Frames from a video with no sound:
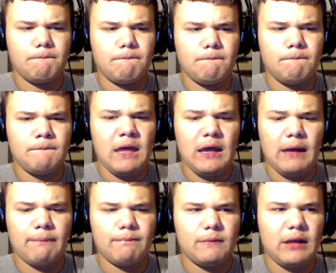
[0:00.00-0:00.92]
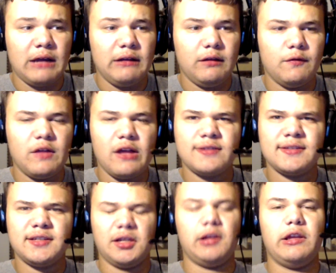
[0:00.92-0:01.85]
yeah, I love that
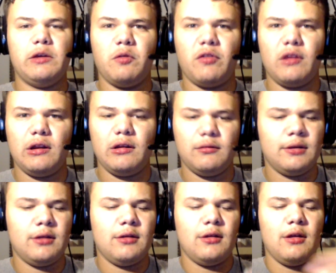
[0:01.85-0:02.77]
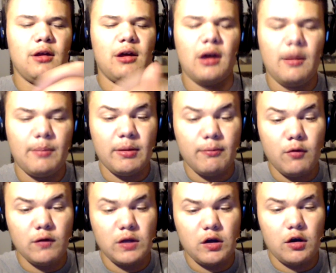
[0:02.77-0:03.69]
Sully was in it. But
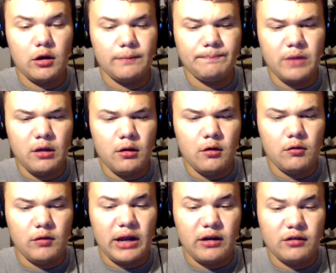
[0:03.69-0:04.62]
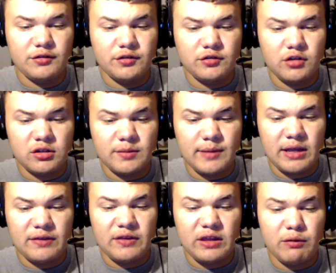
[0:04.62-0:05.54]
moving on, Ryan also talked
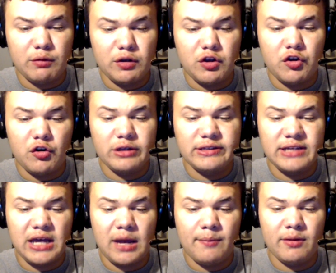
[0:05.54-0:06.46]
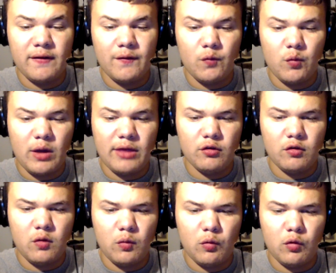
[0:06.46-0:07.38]
about the recurring topic of whether
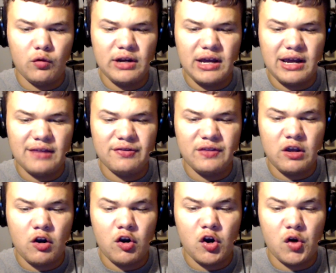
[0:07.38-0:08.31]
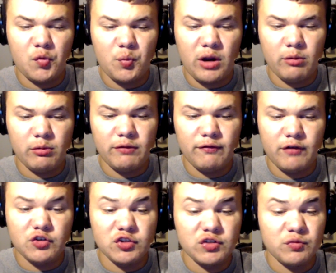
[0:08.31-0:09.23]
or not the hardware
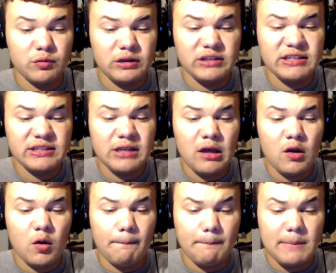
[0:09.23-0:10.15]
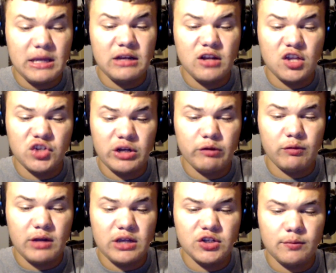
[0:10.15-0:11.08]
refreshes release
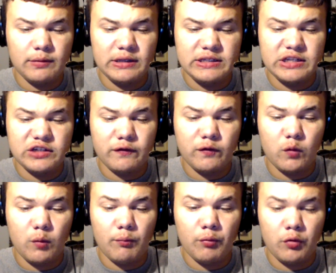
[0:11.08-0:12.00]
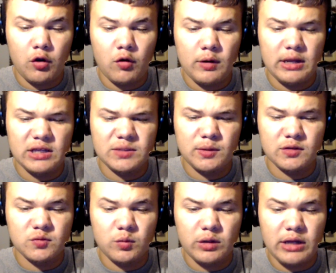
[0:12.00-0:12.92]
mid-generation PlayStation 4 Pro and
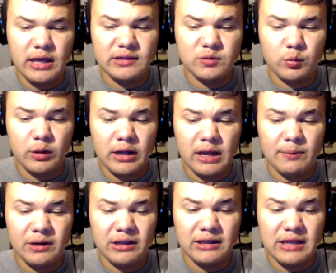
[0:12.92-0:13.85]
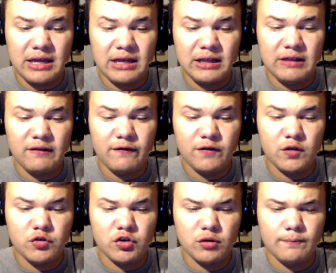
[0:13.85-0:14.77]
Xbox One S will happen again in the
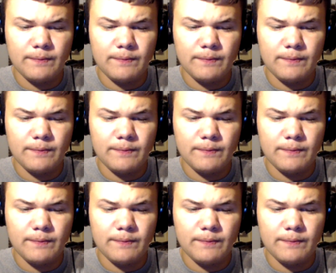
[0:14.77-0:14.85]
future.